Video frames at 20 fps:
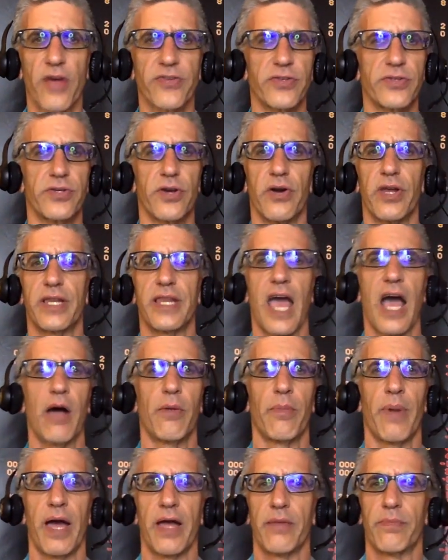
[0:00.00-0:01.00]
Boston's already
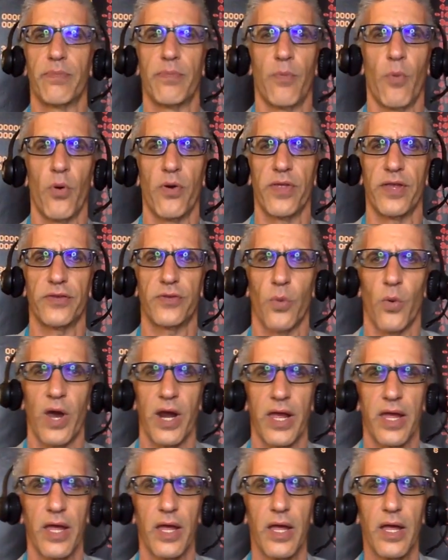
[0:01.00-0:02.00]
down by more than
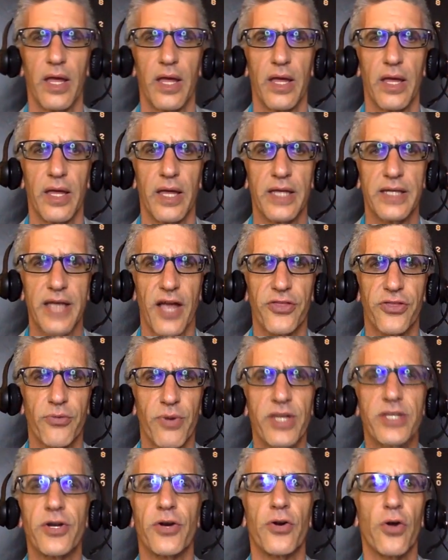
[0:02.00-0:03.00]
20. He's
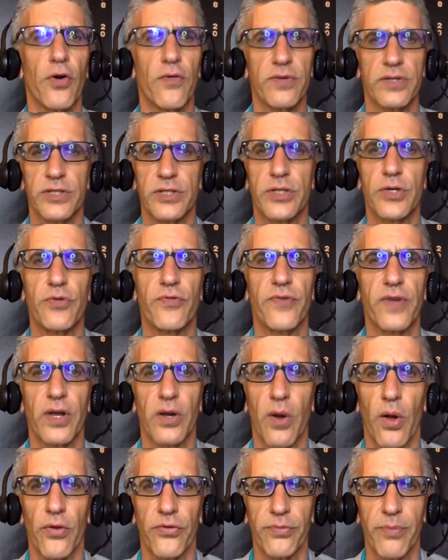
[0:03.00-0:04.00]
got three turnovers and two
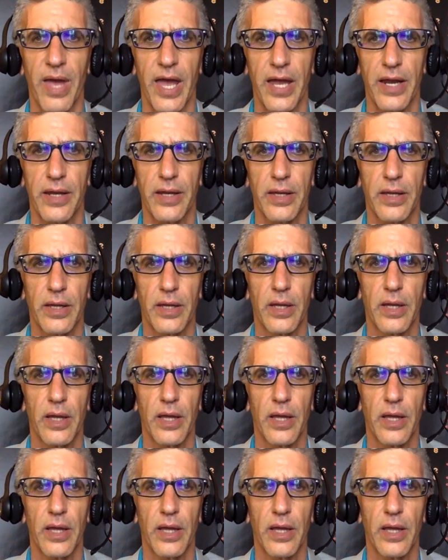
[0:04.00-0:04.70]
field goals made.